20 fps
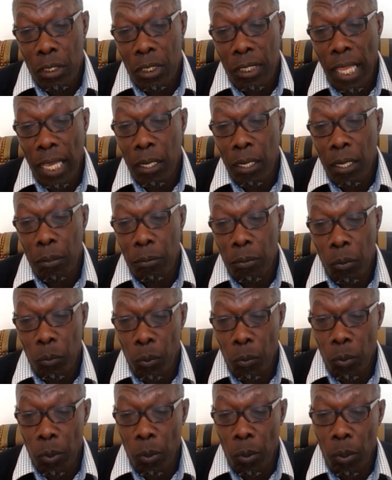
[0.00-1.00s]
second
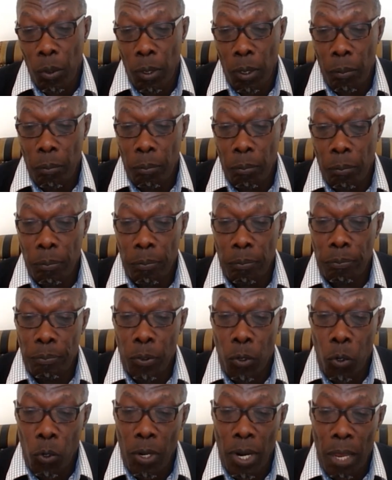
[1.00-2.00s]

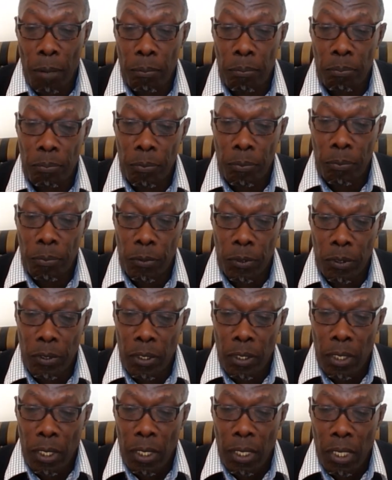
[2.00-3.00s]
program
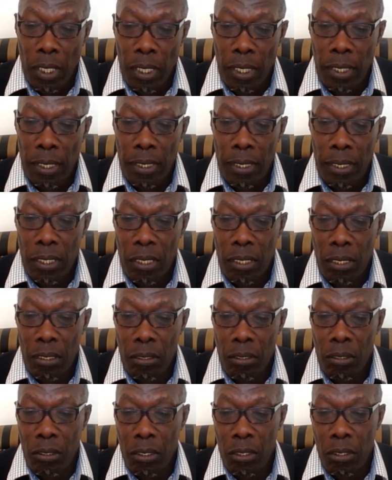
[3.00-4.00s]
is
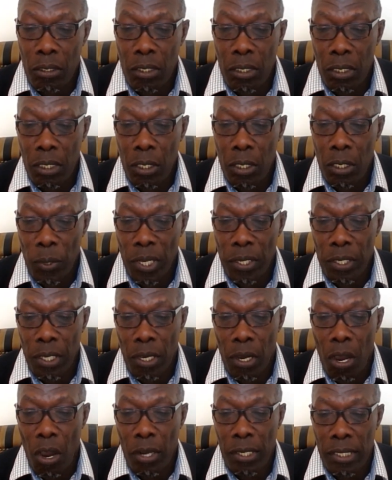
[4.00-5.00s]
to deal with
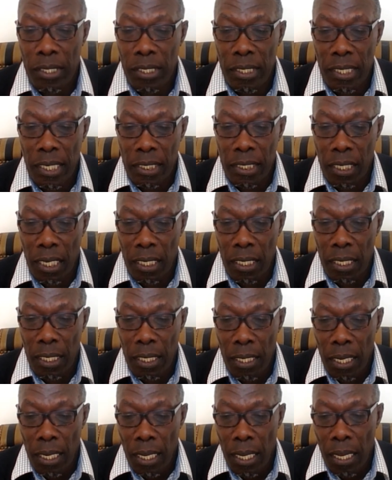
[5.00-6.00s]
the
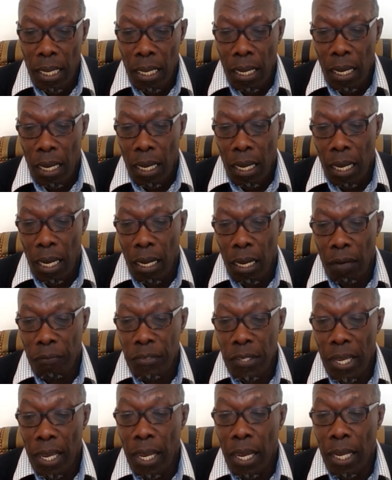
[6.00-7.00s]
organization of
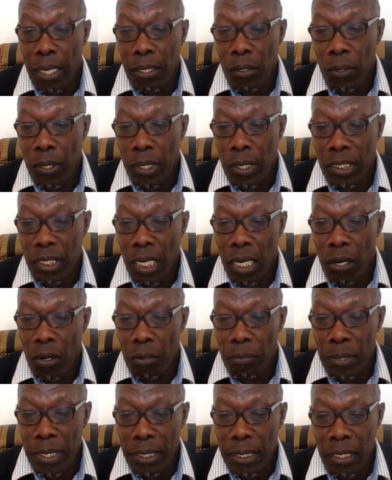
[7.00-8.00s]
the annual
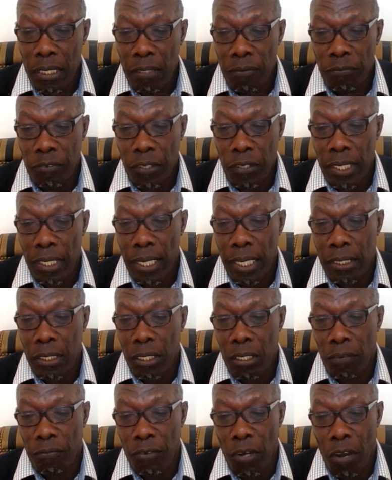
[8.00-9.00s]
general meeting for the
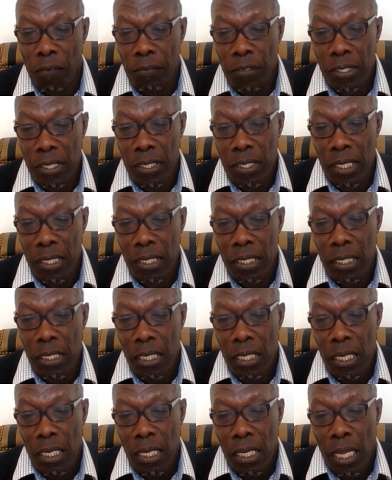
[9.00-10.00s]
election of officers
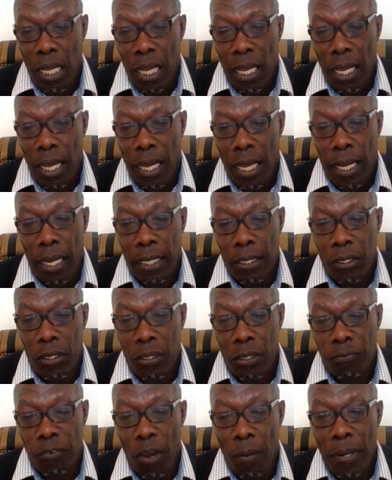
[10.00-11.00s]
and
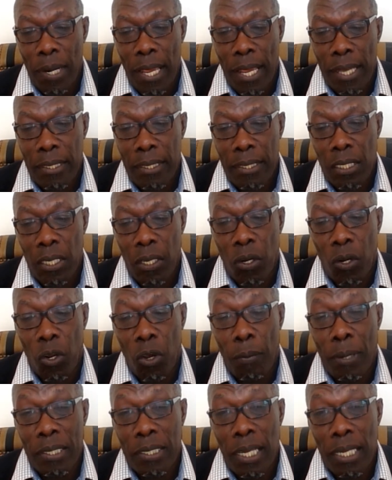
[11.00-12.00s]
formalizing the
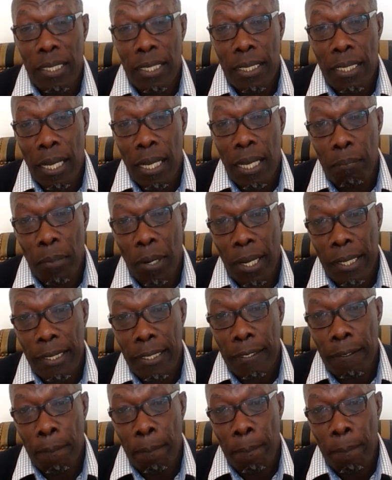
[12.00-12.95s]
club as a legal body.